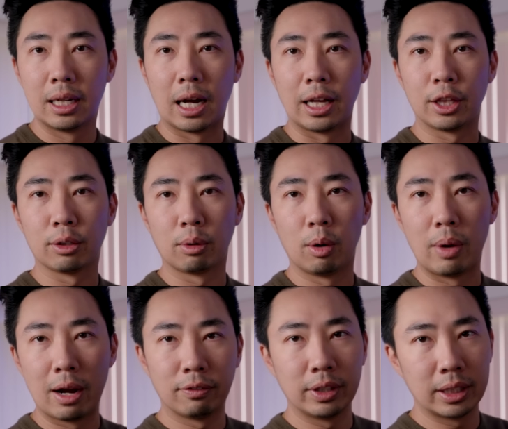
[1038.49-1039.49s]
I throw
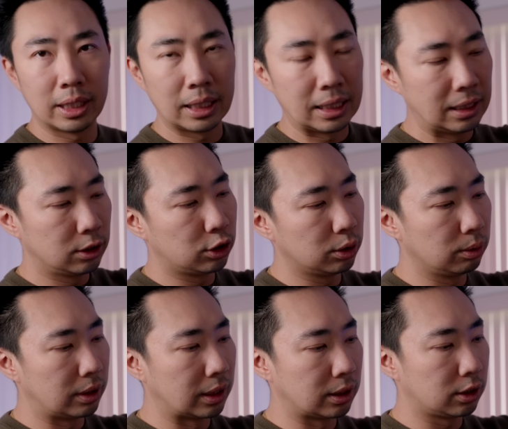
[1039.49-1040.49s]
everything into
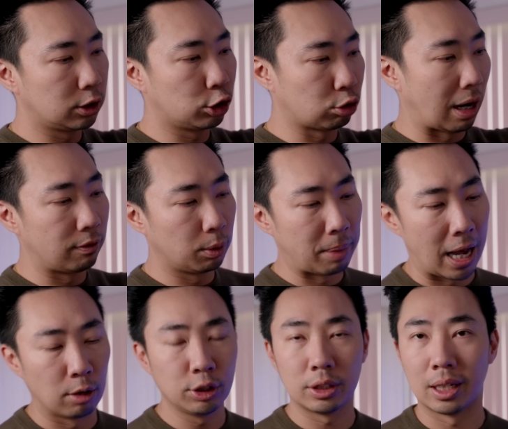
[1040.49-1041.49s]
this travel pouch.